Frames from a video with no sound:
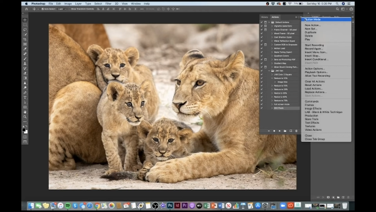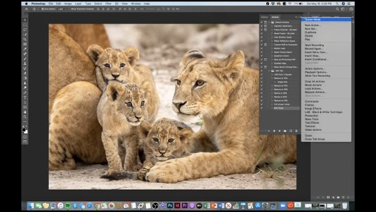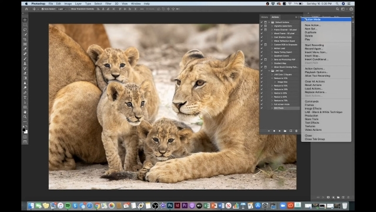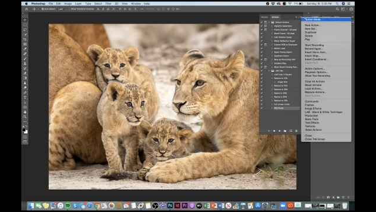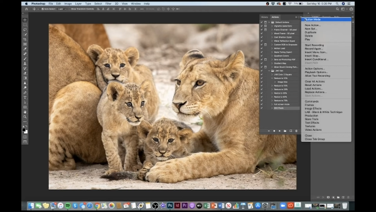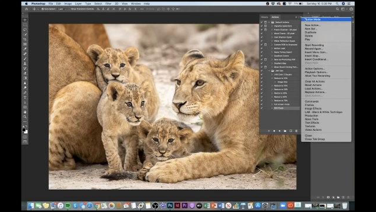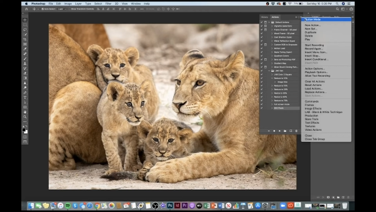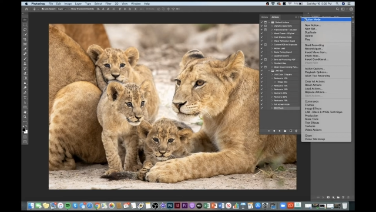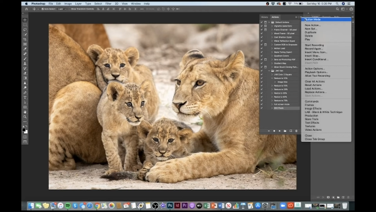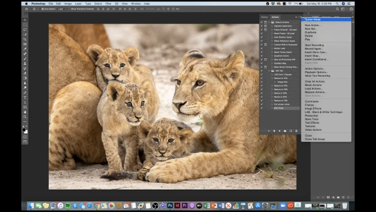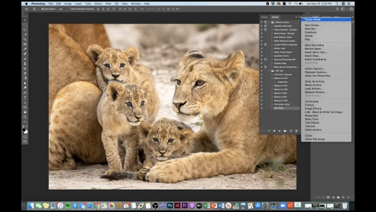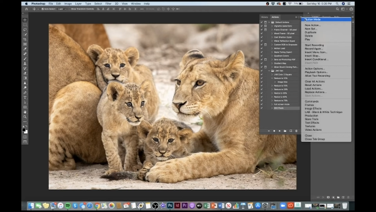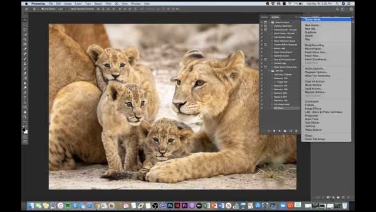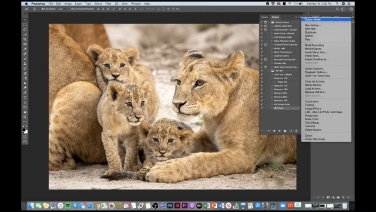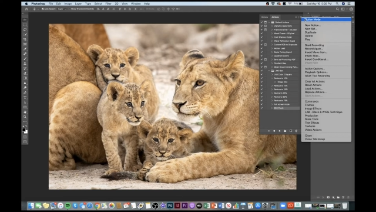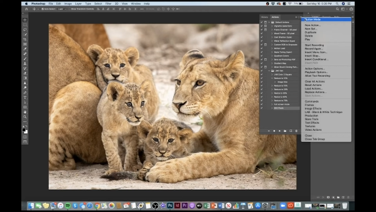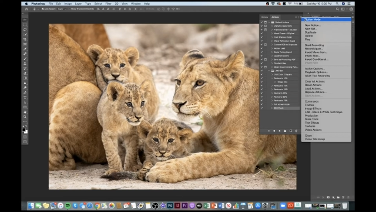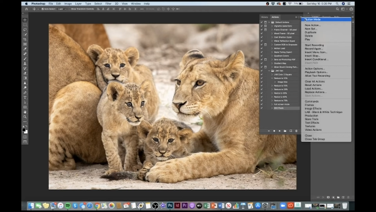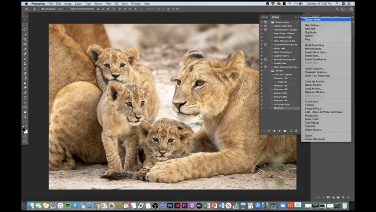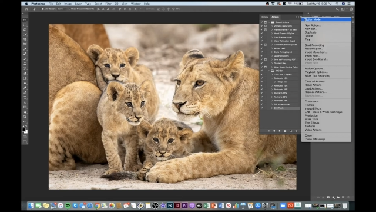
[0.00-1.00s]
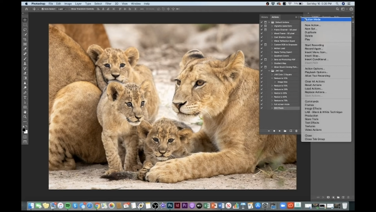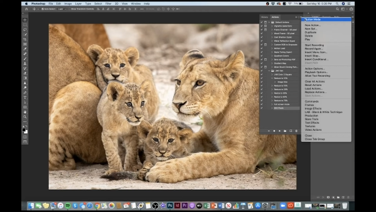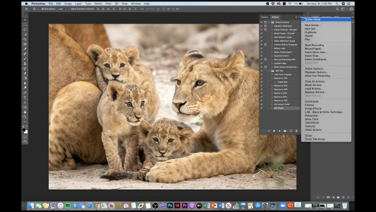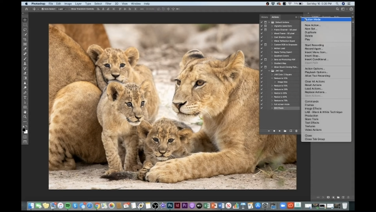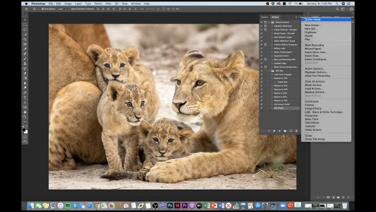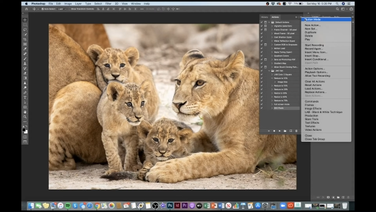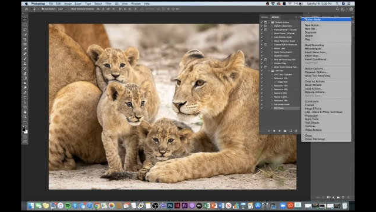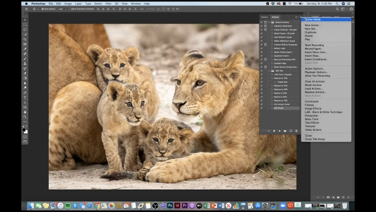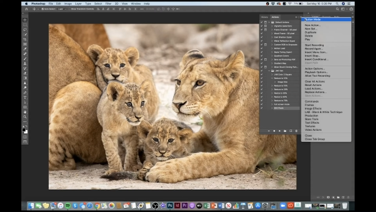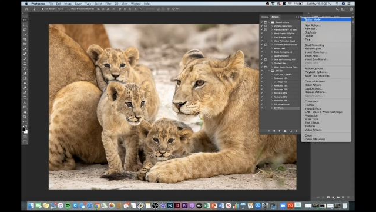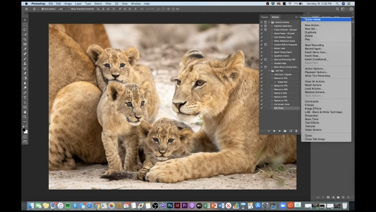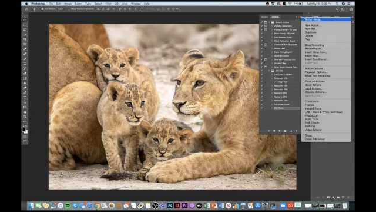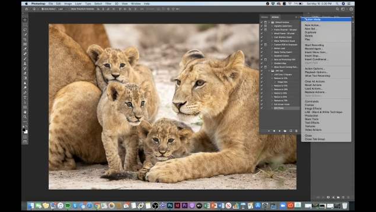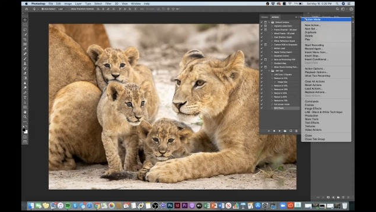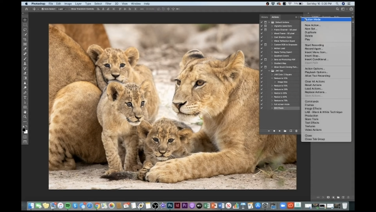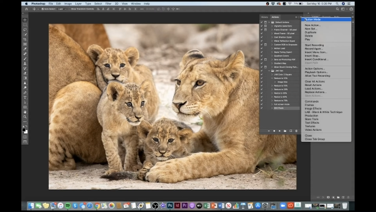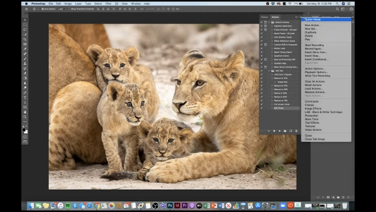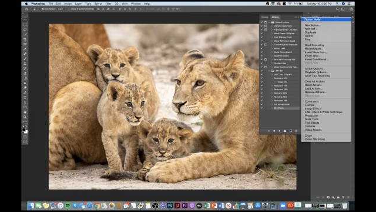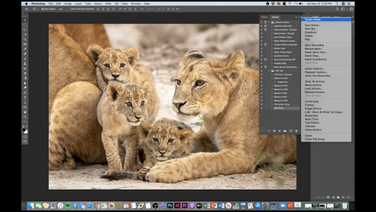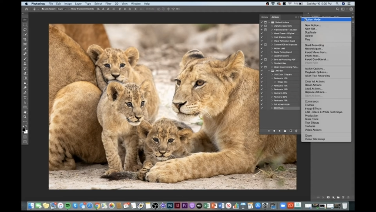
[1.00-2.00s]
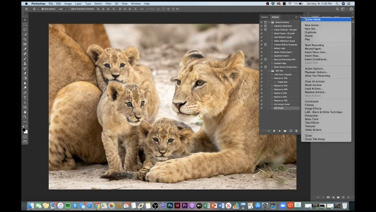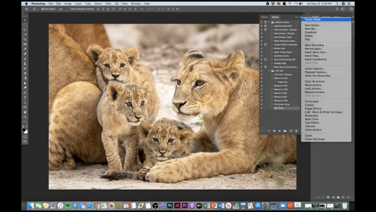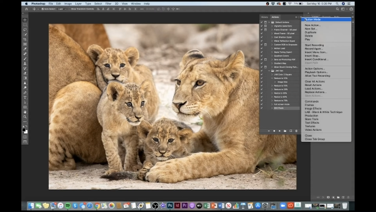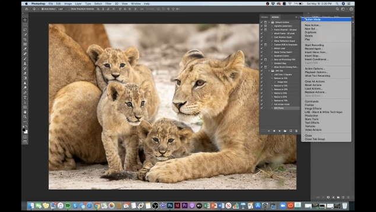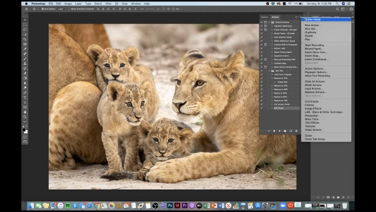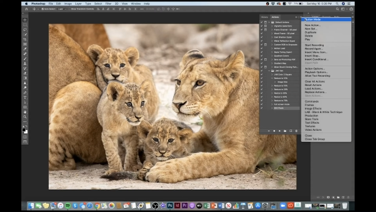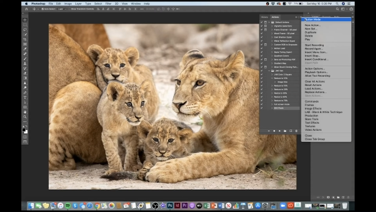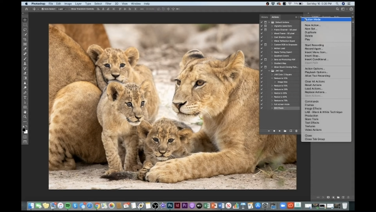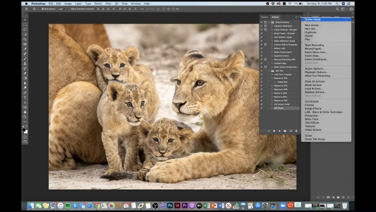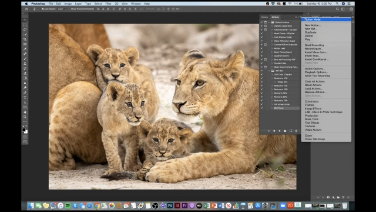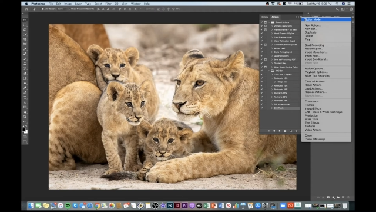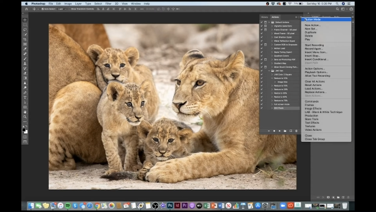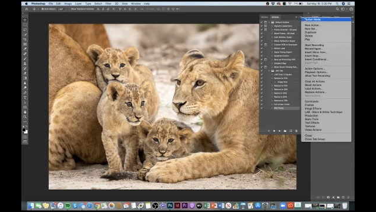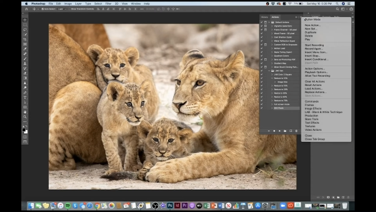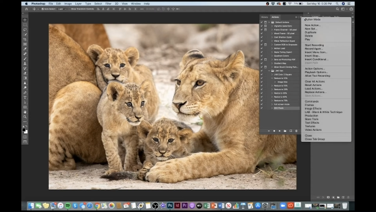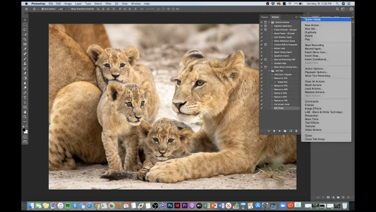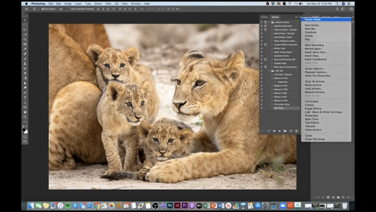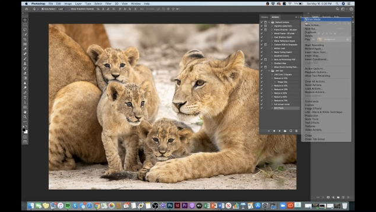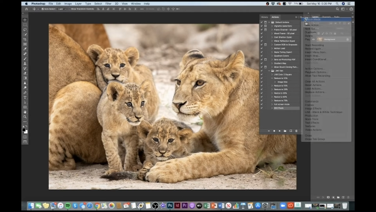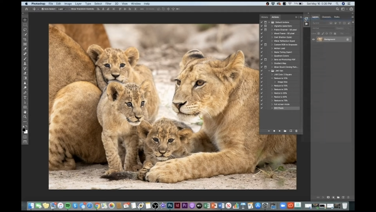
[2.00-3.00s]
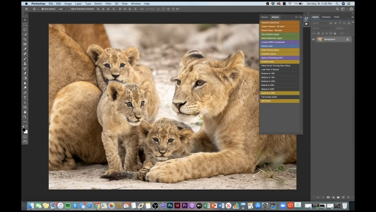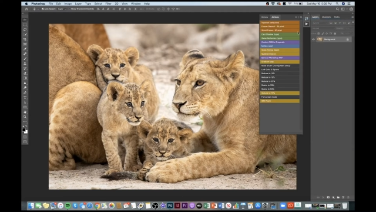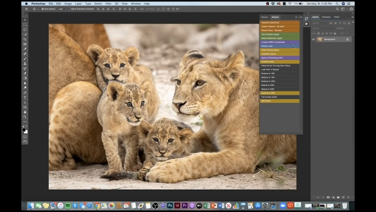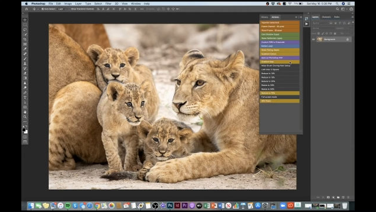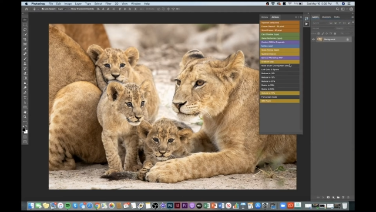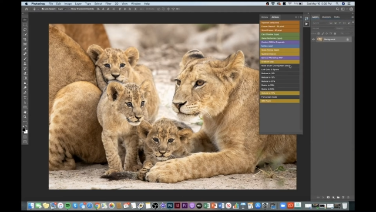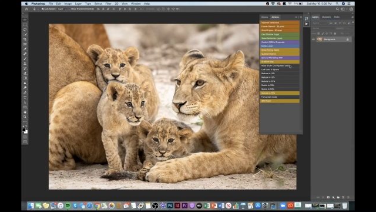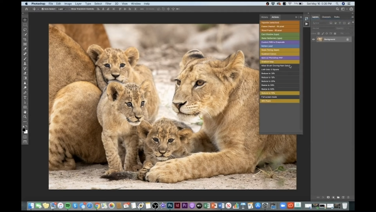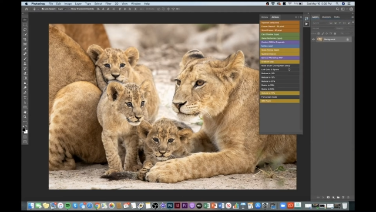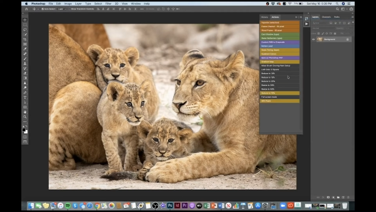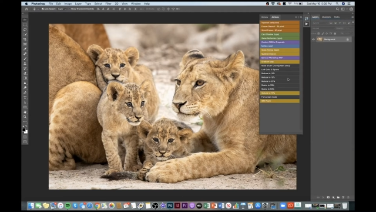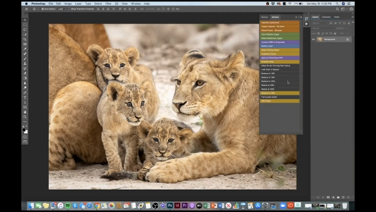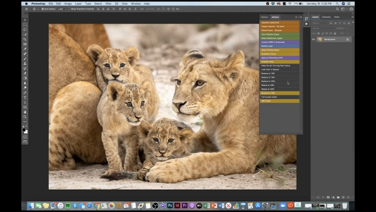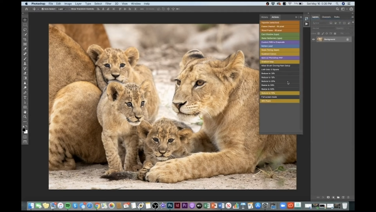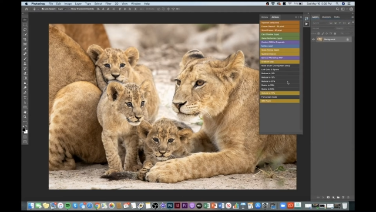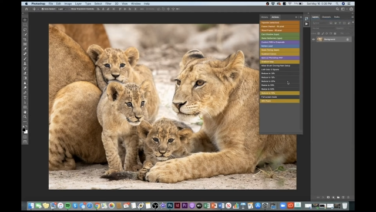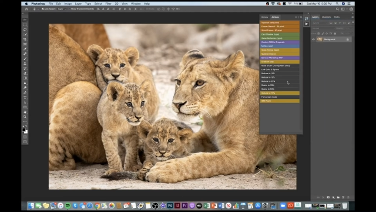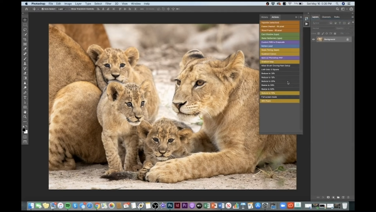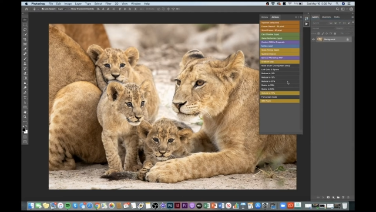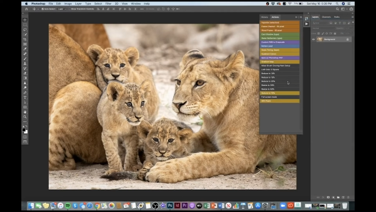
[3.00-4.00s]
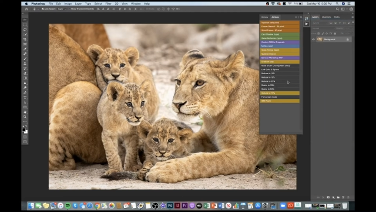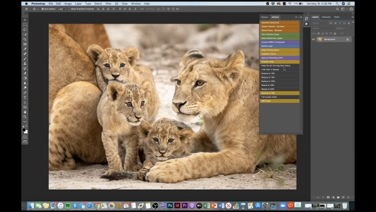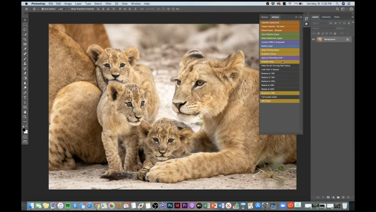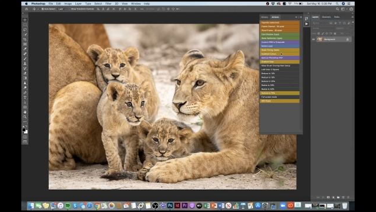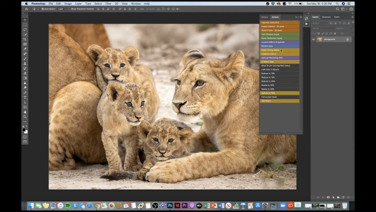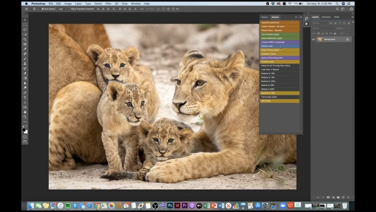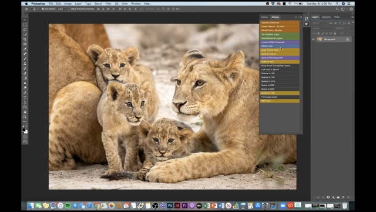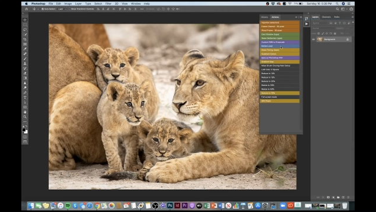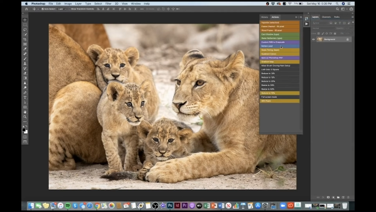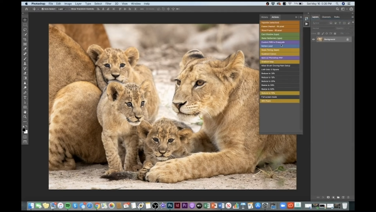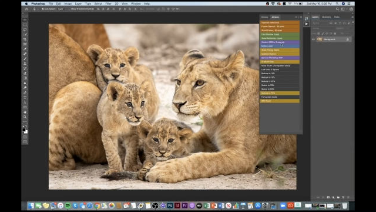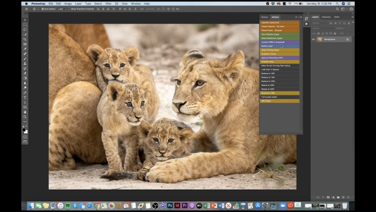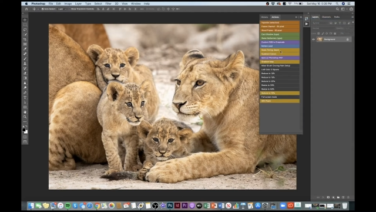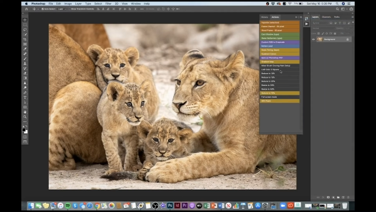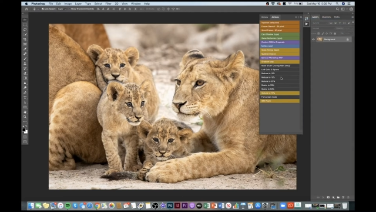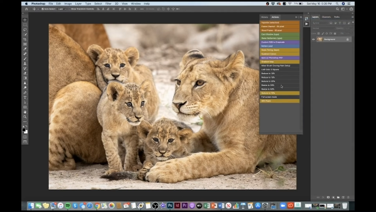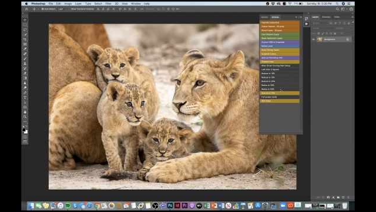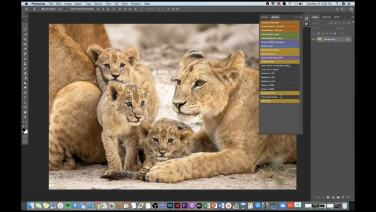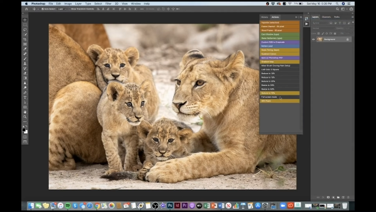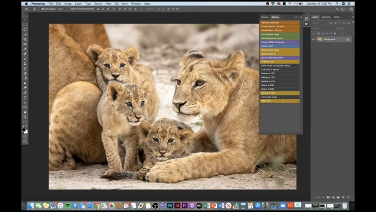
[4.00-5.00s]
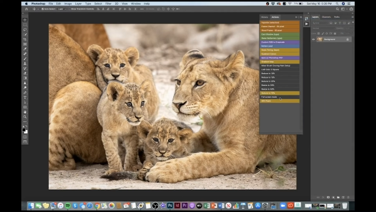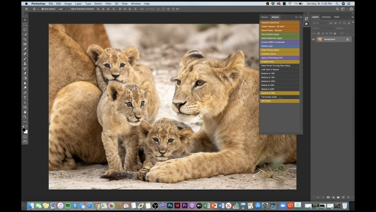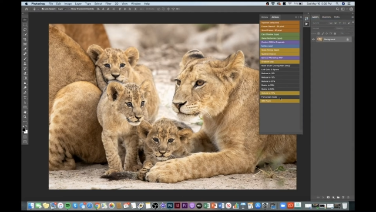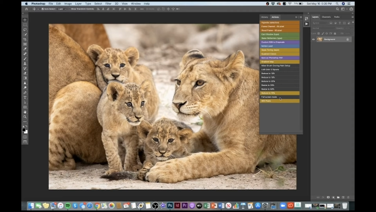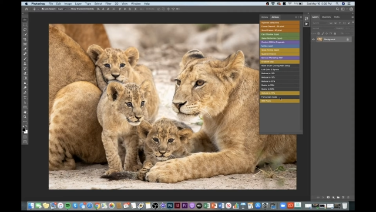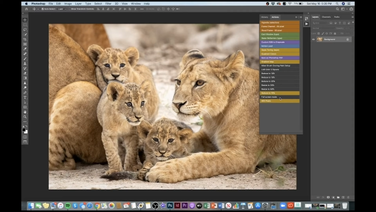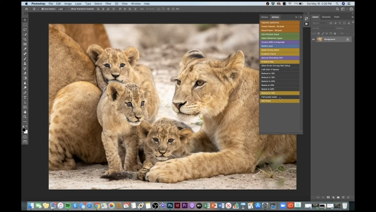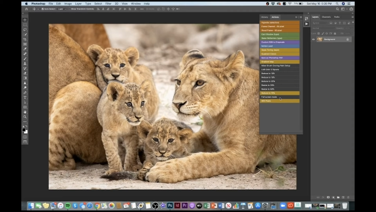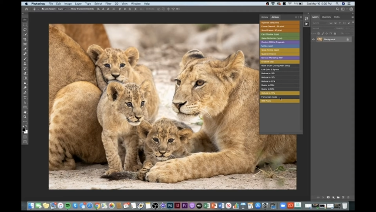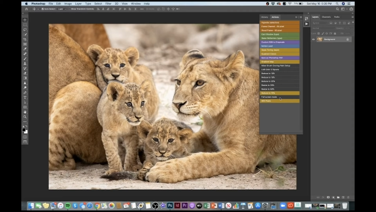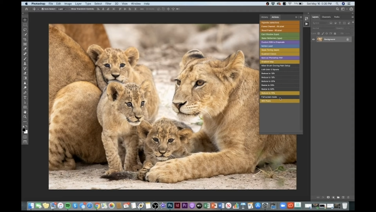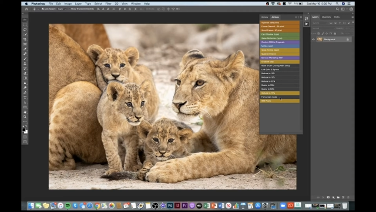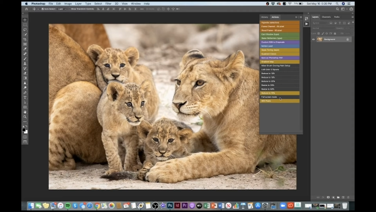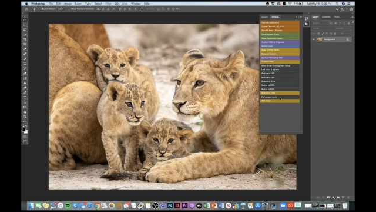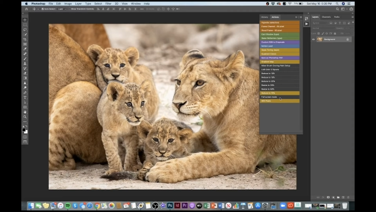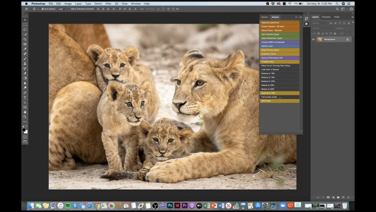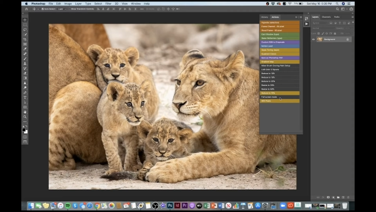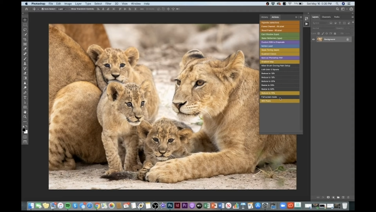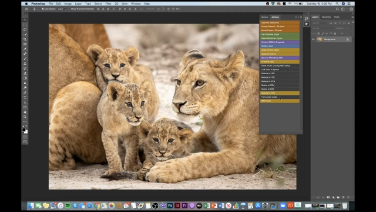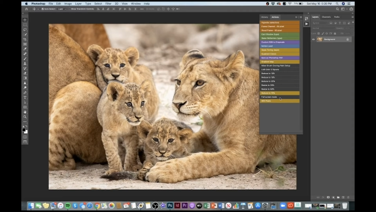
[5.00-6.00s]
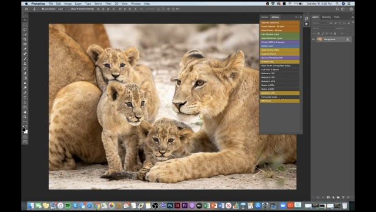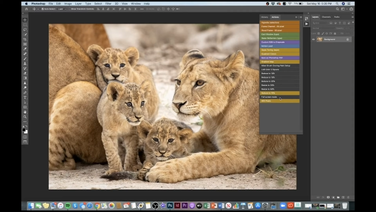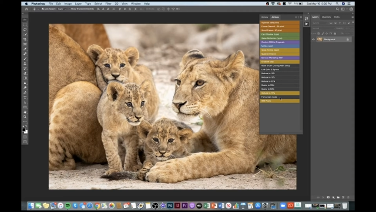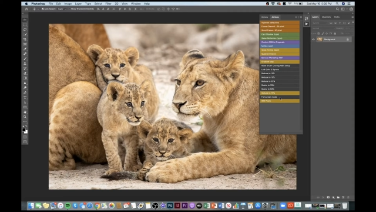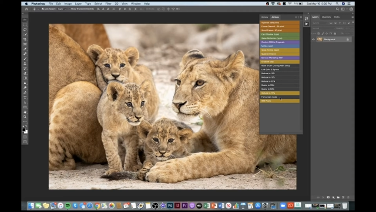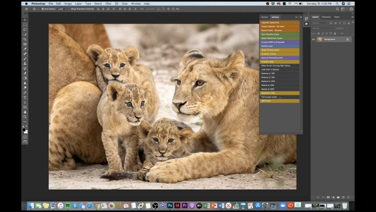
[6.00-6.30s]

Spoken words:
No face is visible, so there are no lips to read.